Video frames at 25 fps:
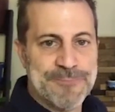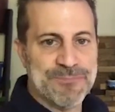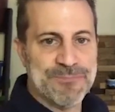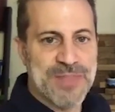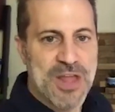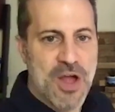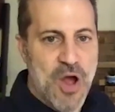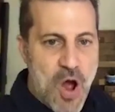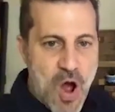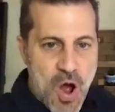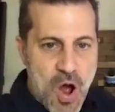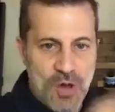
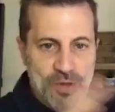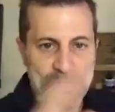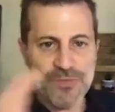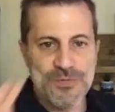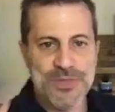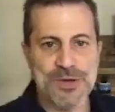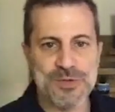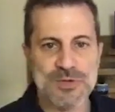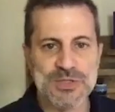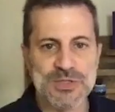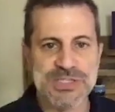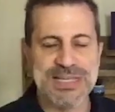all of
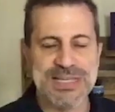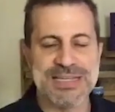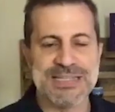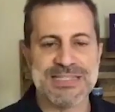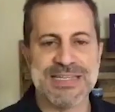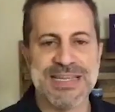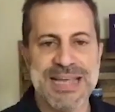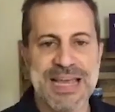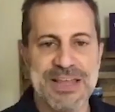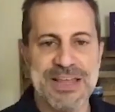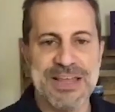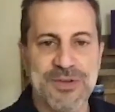those things
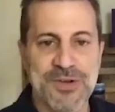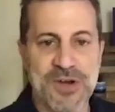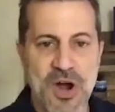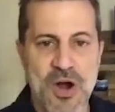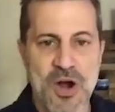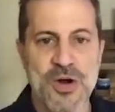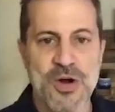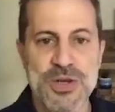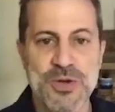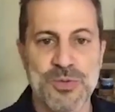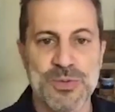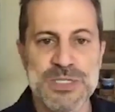together
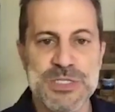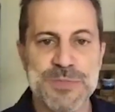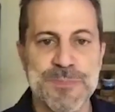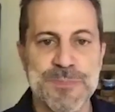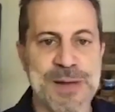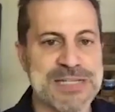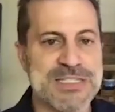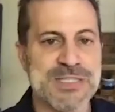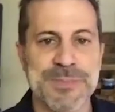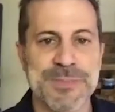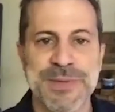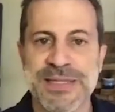are your
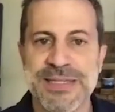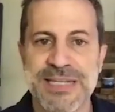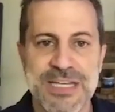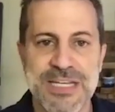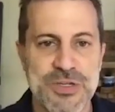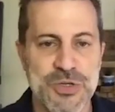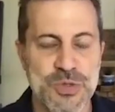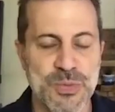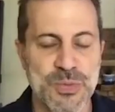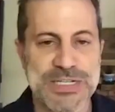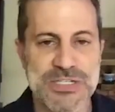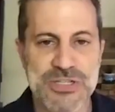responsibility.
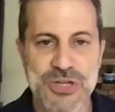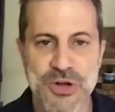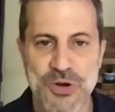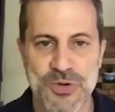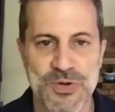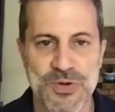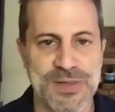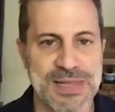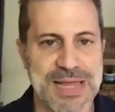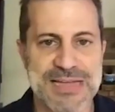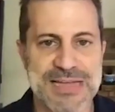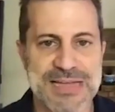You
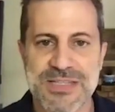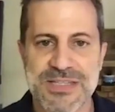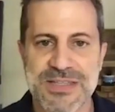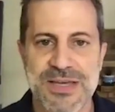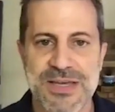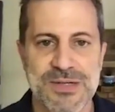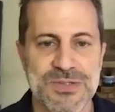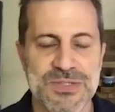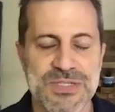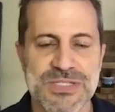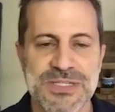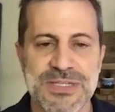internalize
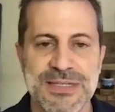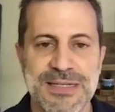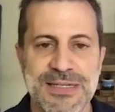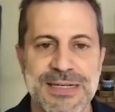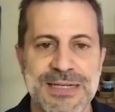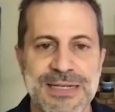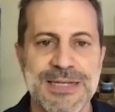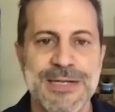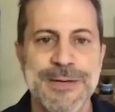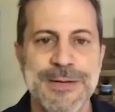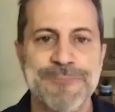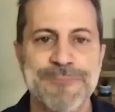those.
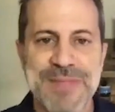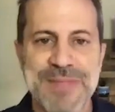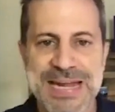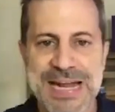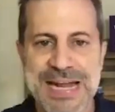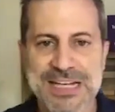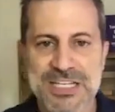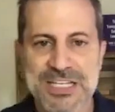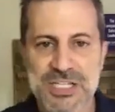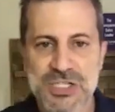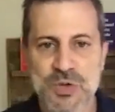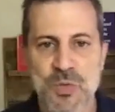And
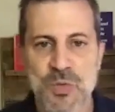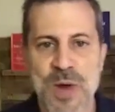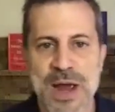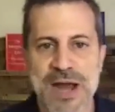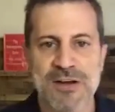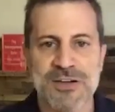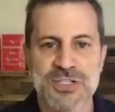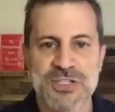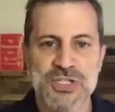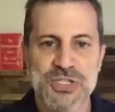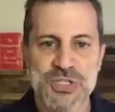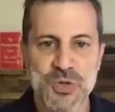I
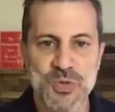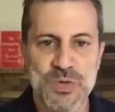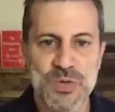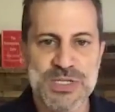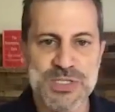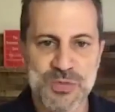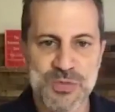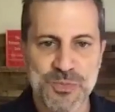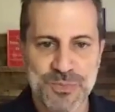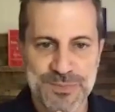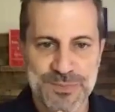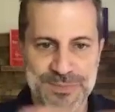swear, as soon
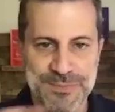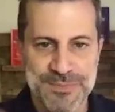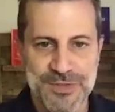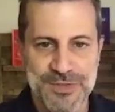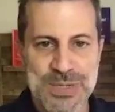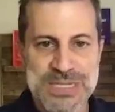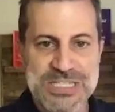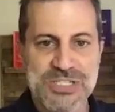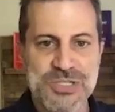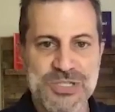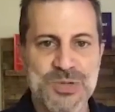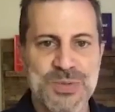as
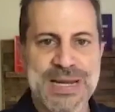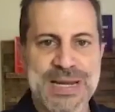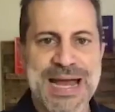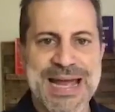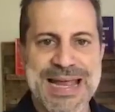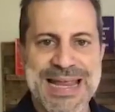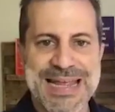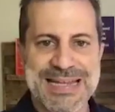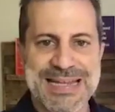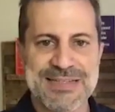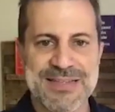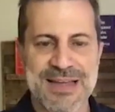Chris, you and I
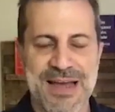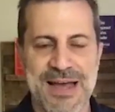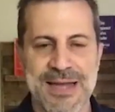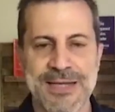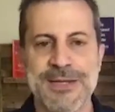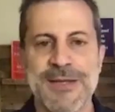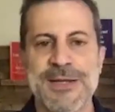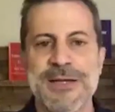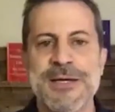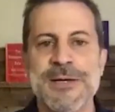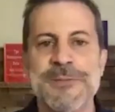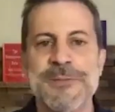get
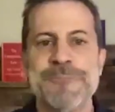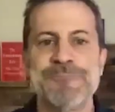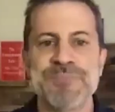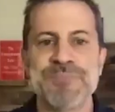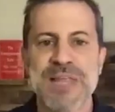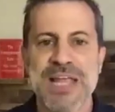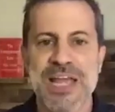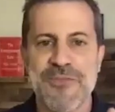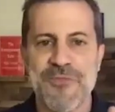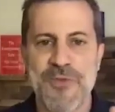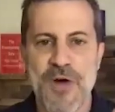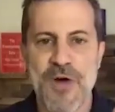done,
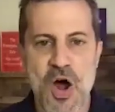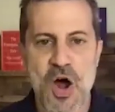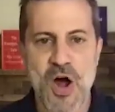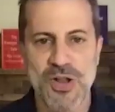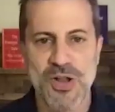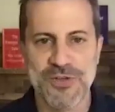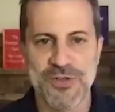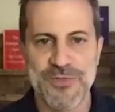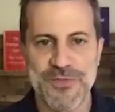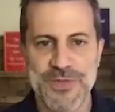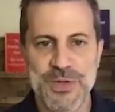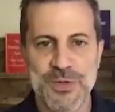if
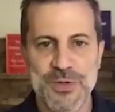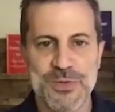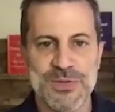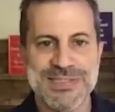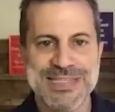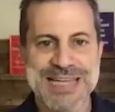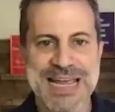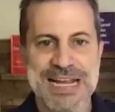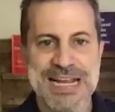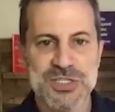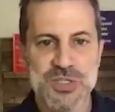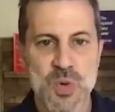all of you
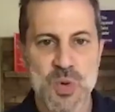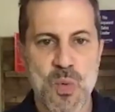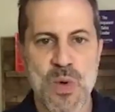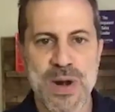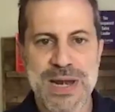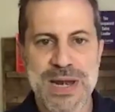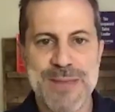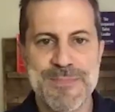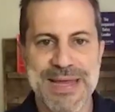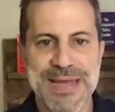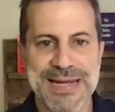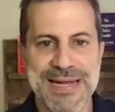take
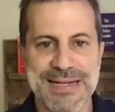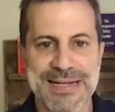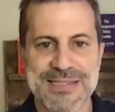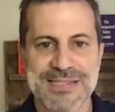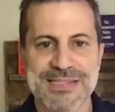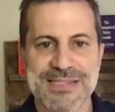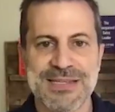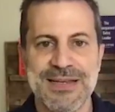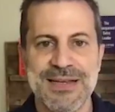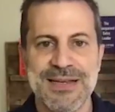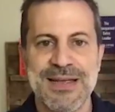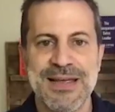20
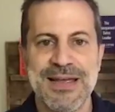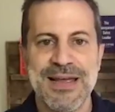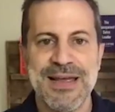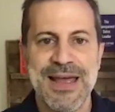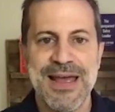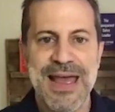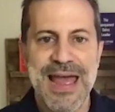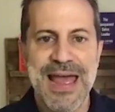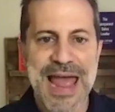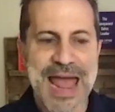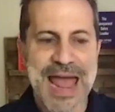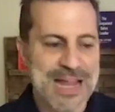minutes
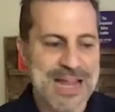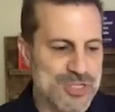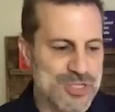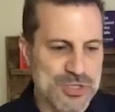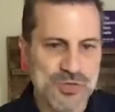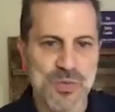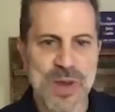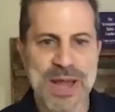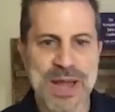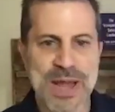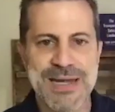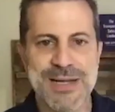and just
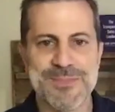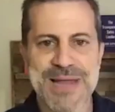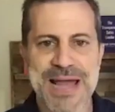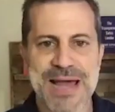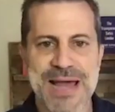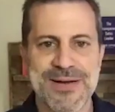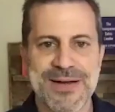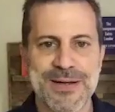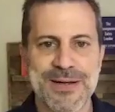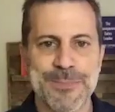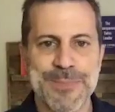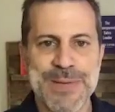write them
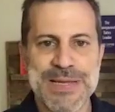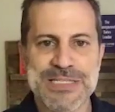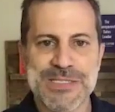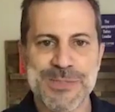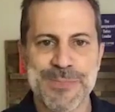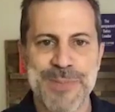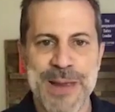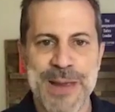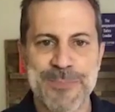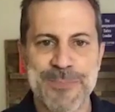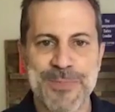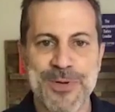down on a piece
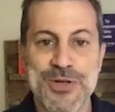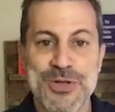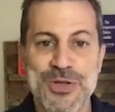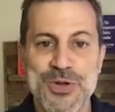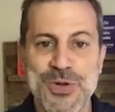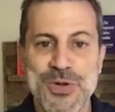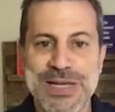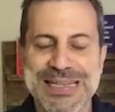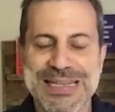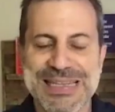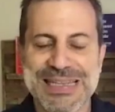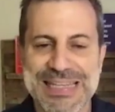of paper, you
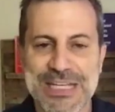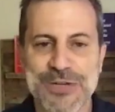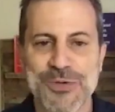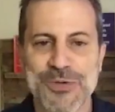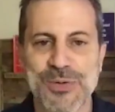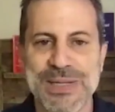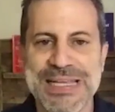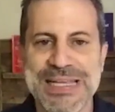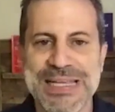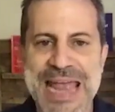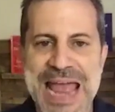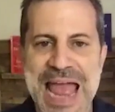could
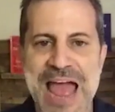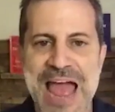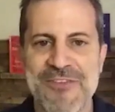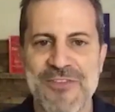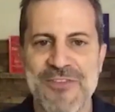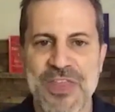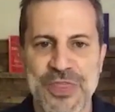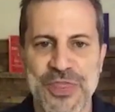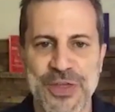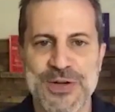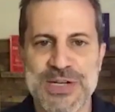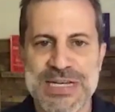literally have a
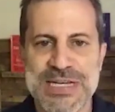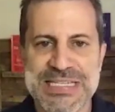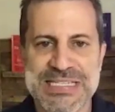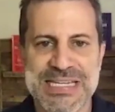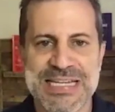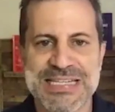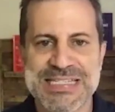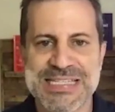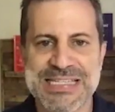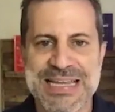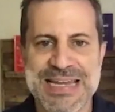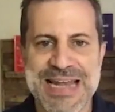30,
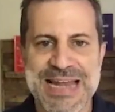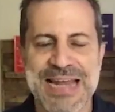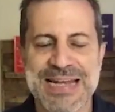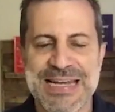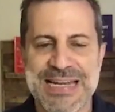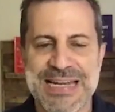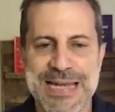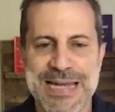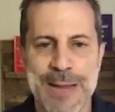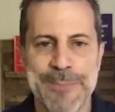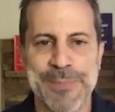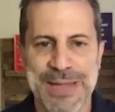60,
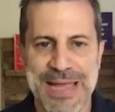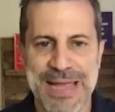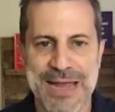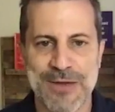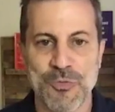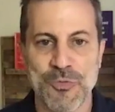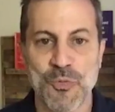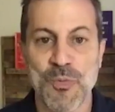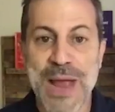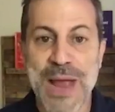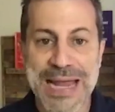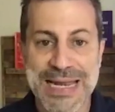90 day
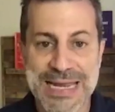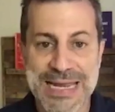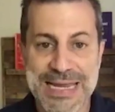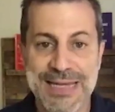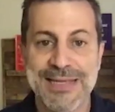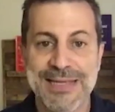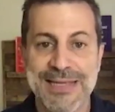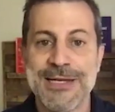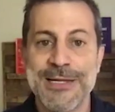plan ready